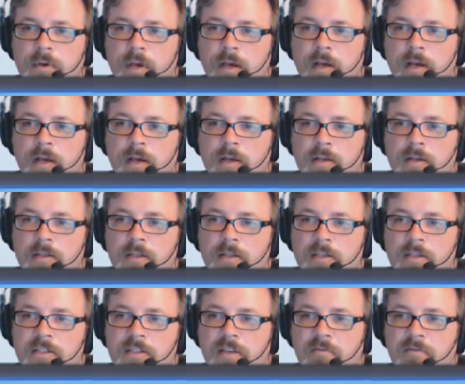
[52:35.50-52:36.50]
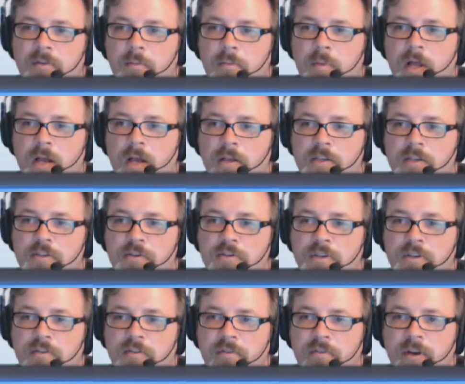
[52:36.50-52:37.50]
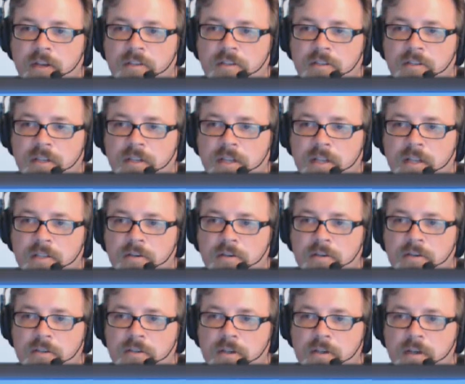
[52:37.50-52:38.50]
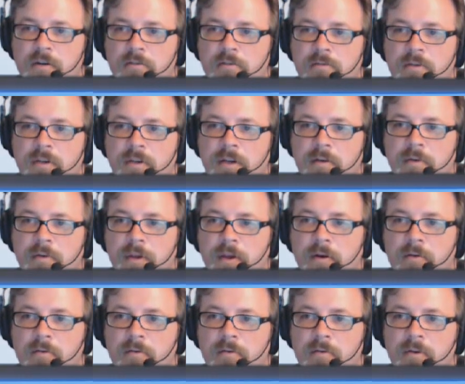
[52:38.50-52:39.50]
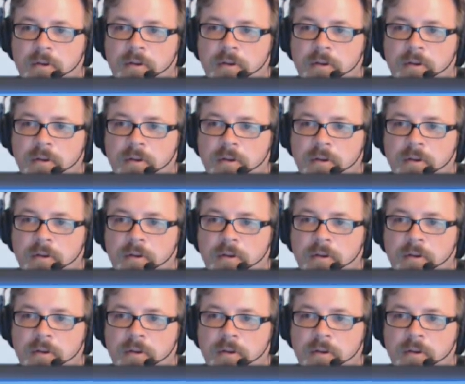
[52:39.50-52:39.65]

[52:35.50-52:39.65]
ah, Steve LeBlanc is using phrases, and that's good to know. There we go.